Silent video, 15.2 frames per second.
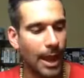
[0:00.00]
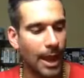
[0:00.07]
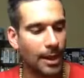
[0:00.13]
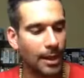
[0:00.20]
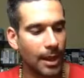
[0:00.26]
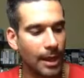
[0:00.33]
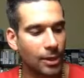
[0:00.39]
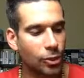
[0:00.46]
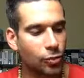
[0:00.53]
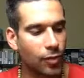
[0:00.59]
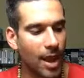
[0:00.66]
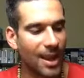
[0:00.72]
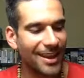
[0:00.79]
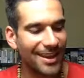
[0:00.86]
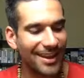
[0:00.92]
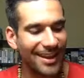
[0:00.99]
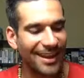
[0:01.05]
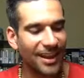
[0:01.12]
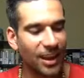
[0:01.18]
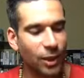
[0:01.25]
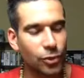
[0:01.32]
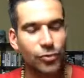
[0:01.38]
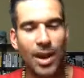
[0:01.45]
And
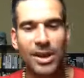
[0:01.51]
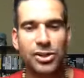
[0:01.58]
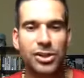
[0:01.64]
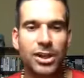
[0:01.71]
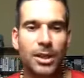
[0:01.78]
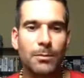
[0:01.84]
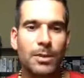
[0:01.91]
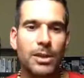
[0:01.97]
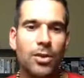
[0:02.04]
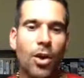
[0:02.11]
attraction can be